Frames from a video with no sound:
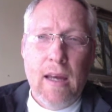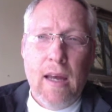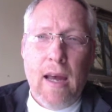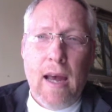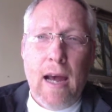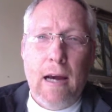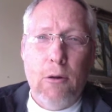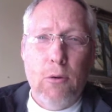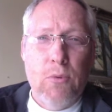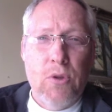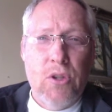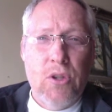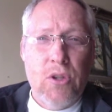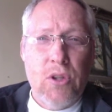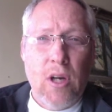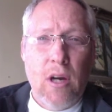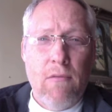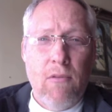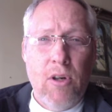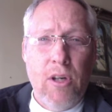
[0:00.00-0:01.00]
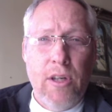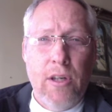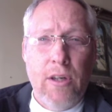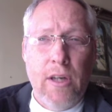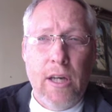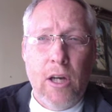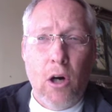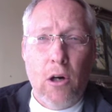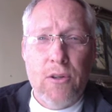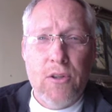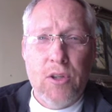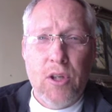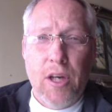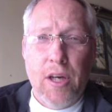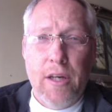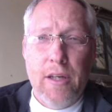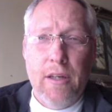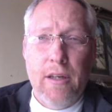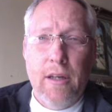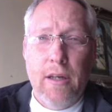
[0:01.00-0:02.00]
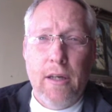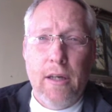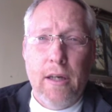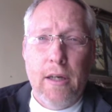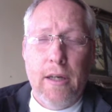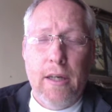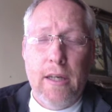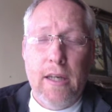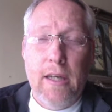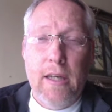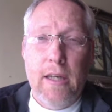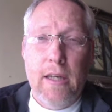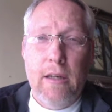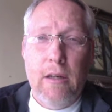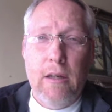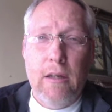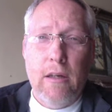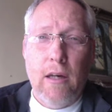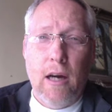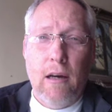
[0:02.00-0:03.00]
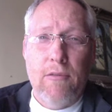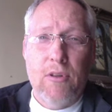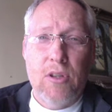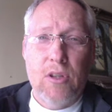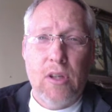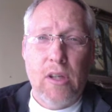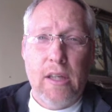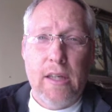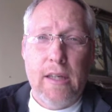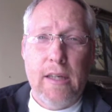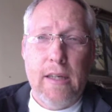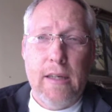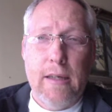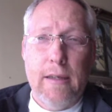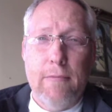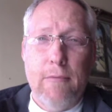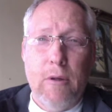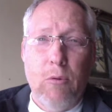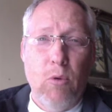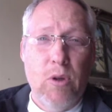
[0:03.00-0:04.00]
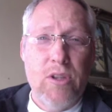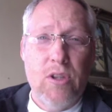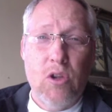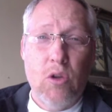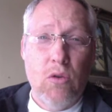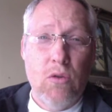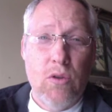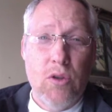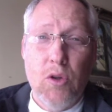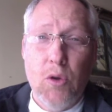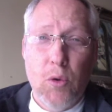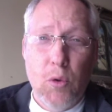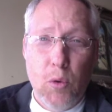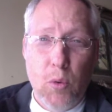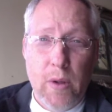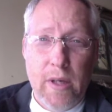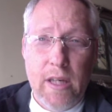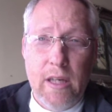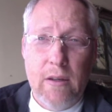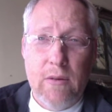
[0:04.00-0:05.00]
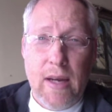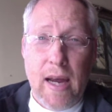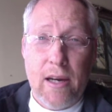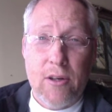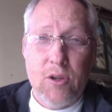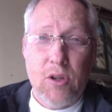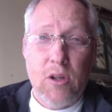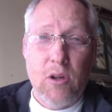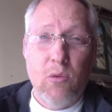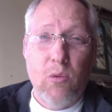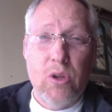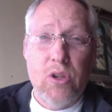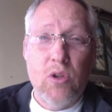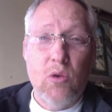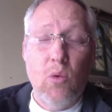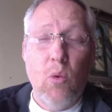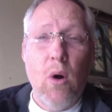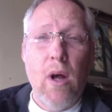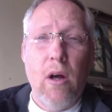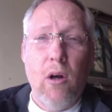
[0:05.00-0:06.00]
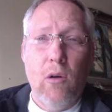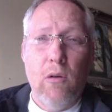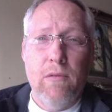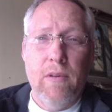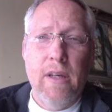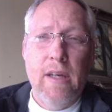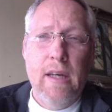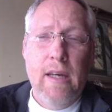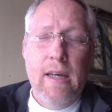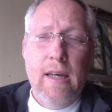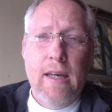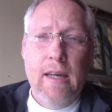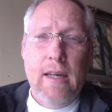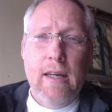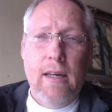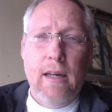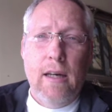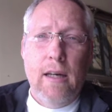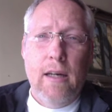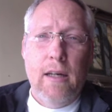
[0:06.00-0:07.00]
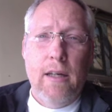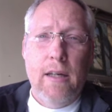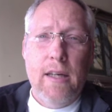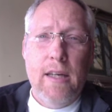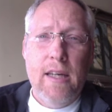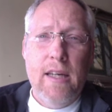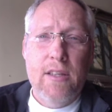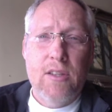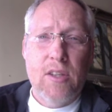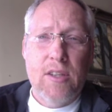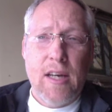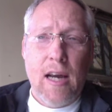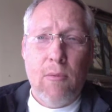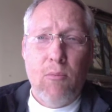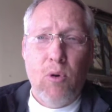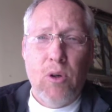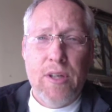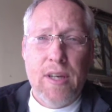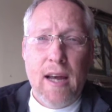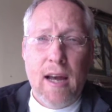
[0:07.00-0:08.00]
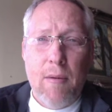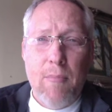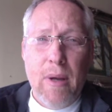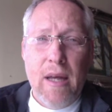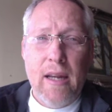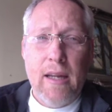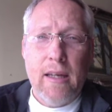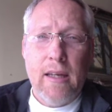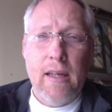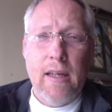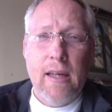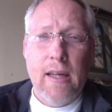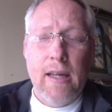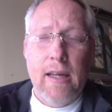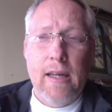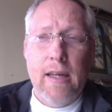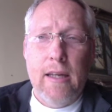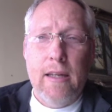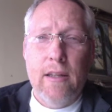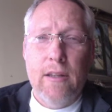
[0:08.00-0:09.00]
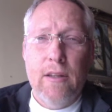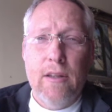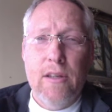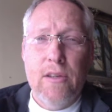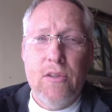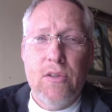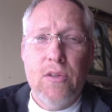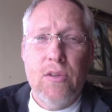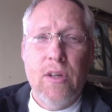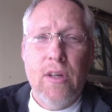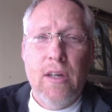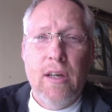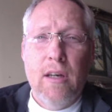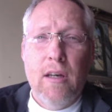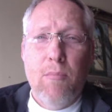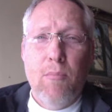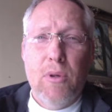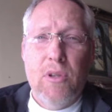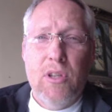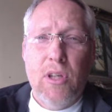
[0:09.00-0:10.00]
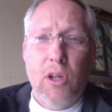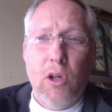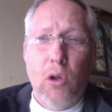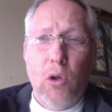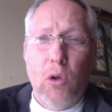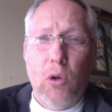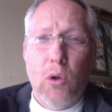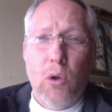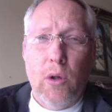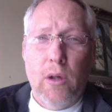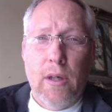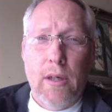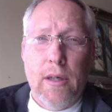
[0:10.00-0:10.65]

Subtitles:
How it was discovered in our son, he obviously wasn't 2, he actually was 12. He is a type 1 diabetic, and this particular